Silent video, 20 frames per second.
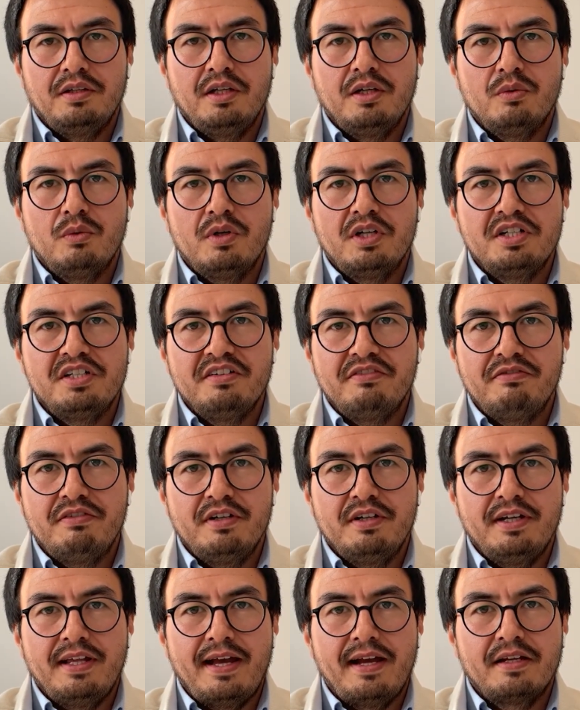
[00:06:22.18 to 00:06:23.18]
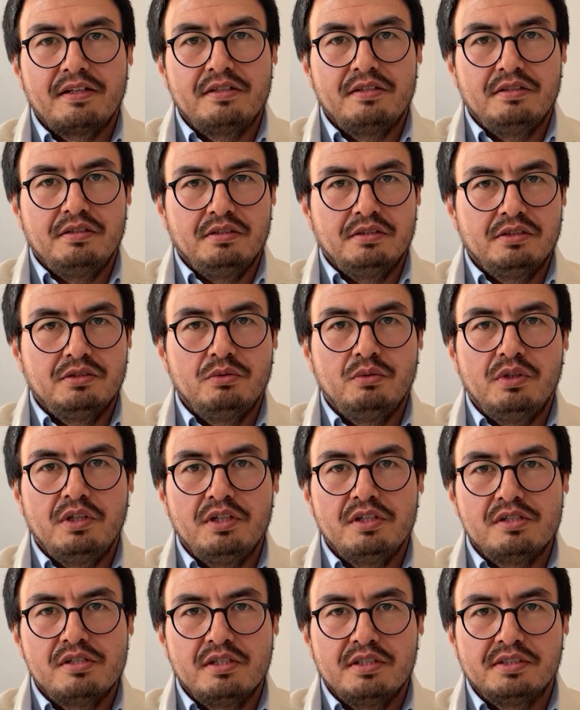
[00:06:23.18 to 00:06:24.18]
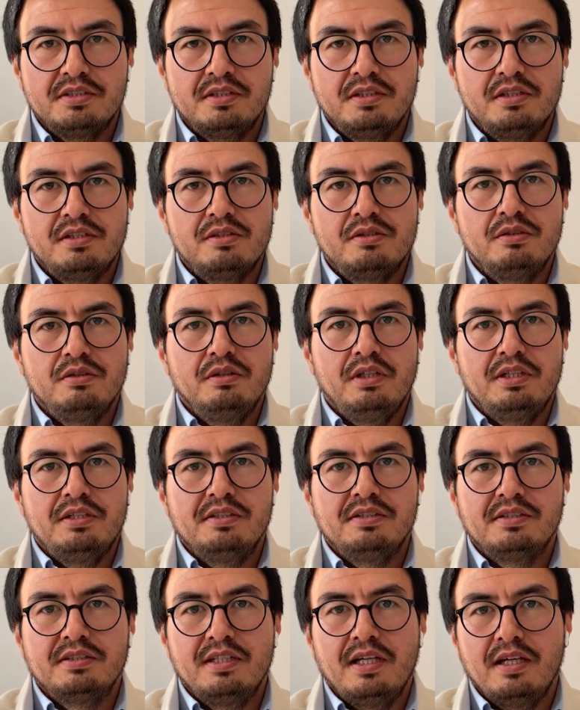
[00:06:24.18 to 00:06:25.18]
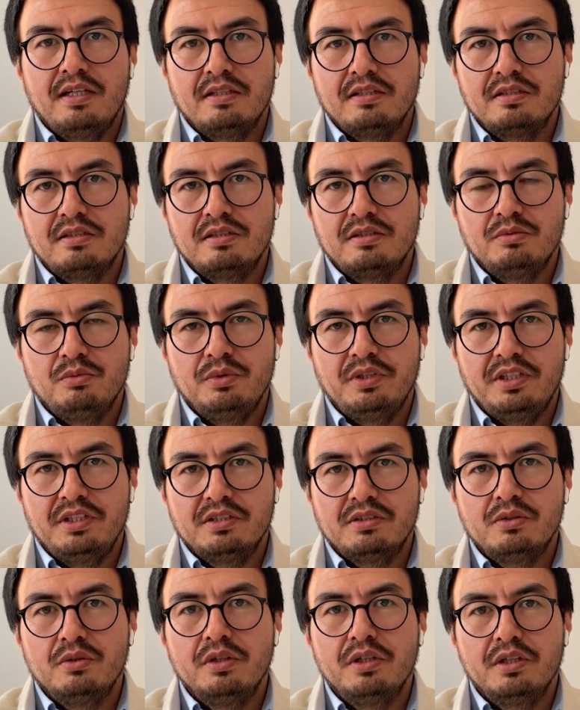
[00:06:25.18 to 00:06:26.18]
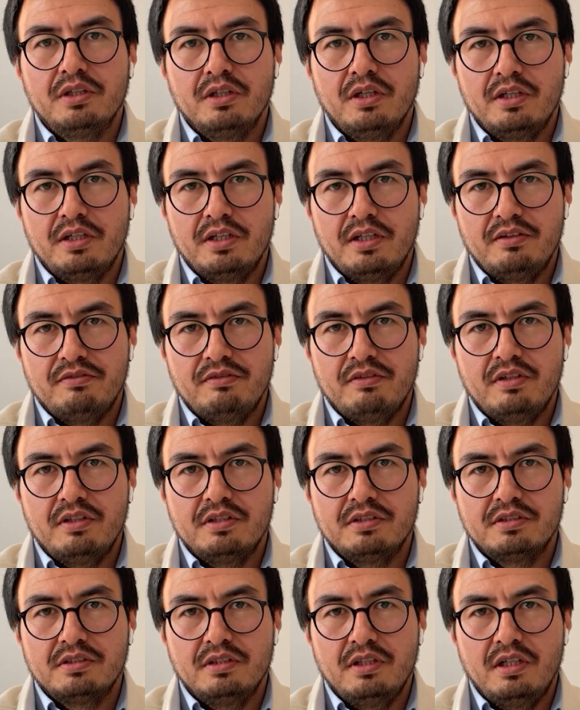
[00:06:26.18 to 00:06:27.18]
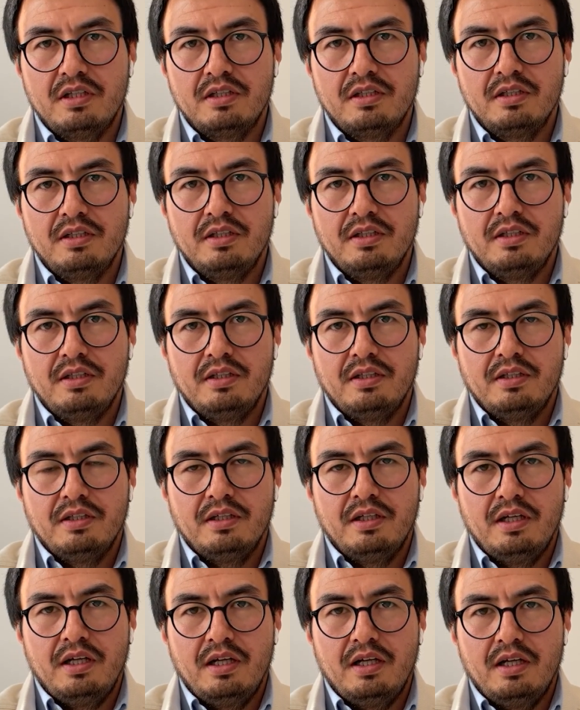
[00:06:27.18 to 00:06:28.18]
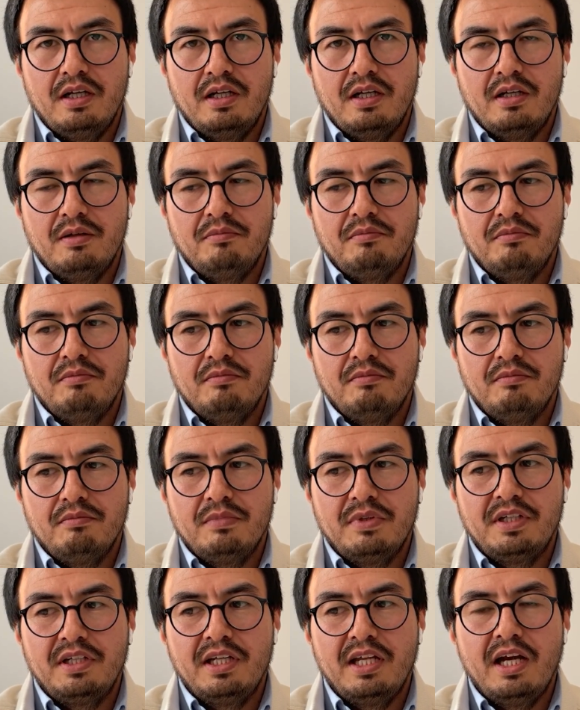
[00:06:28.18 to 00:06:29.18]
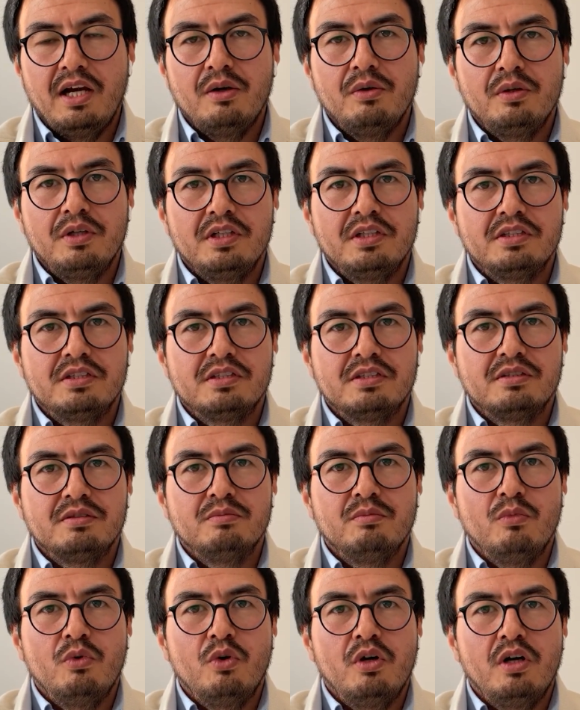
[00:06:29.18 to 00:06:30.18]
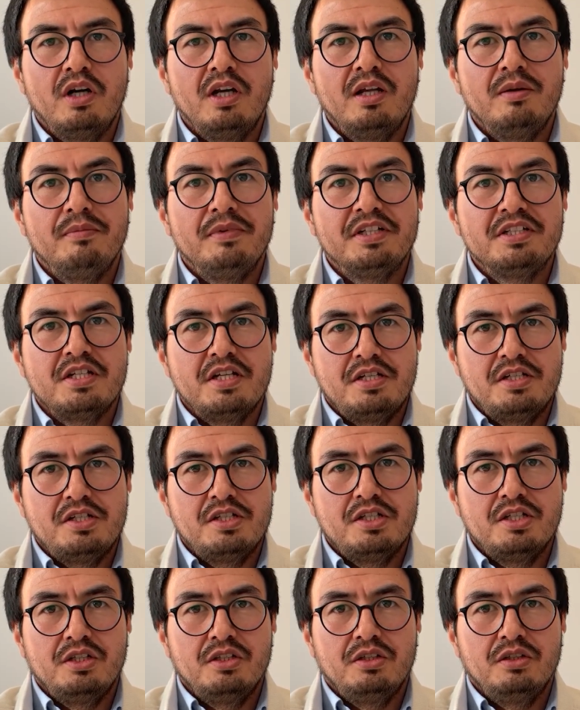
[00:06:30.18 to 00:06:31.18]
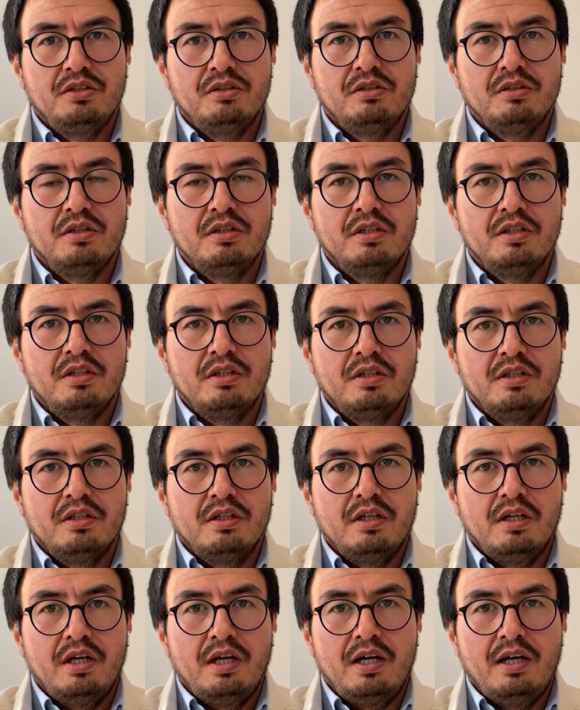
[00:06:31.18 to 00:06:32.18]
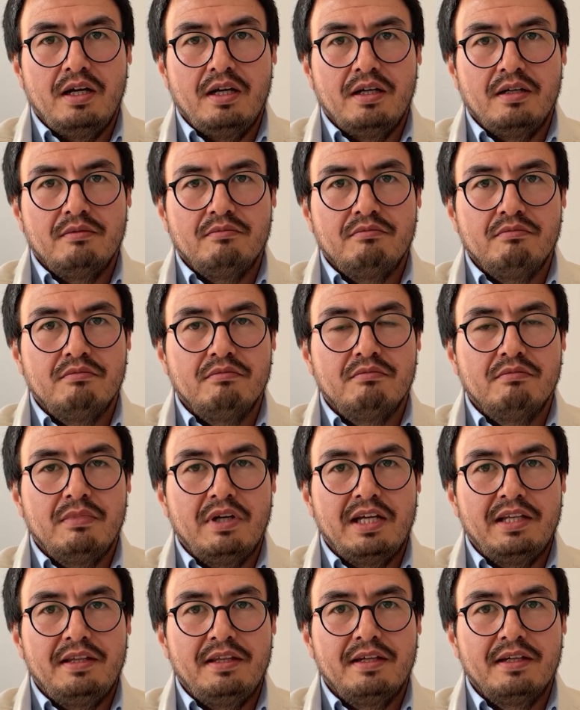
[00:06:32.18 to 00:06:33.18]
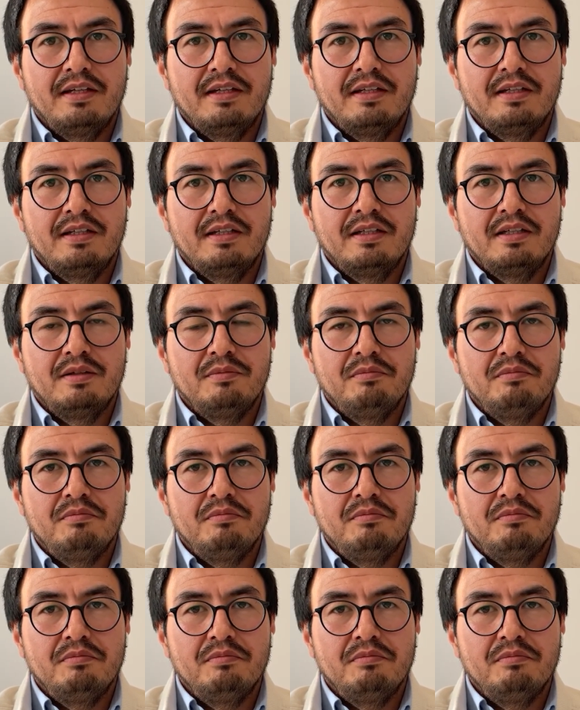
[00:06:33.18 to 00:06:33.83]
there were different actors who were interested to understand what is going on in Afghanistan. But now it's more limited to, I think,